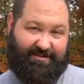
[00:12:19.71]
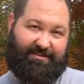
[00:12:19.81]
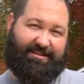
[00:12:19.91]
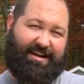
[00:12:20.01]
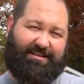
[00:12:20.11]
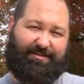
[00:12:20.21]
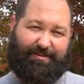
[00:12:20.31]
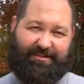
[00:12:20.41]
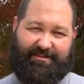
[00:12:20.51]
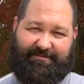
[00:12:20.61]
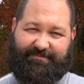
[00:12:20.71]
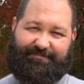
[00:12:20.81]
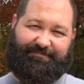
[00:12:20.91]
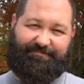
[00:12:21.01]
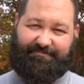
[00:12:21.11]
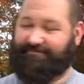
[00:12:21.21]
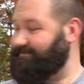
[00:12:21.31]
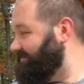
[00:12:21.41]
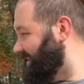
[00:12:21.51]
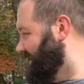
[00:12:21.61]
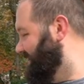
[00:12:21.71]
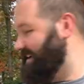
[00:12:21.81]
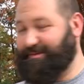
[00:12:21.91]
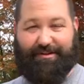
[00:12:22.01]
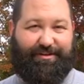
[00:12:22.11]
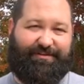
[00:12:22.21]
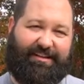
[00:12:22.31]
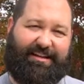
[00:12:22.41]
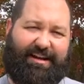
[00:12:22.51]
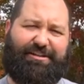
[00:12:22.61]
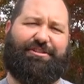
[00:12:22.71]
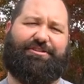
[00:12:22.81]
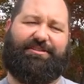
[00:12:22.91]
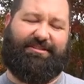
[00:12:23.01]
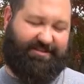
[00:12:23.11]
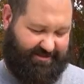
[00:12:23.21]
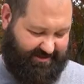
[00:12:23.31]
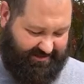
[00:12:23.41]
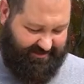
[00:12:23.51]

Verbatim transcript: So the next one, last one, hopefully the air conditioner doesn't...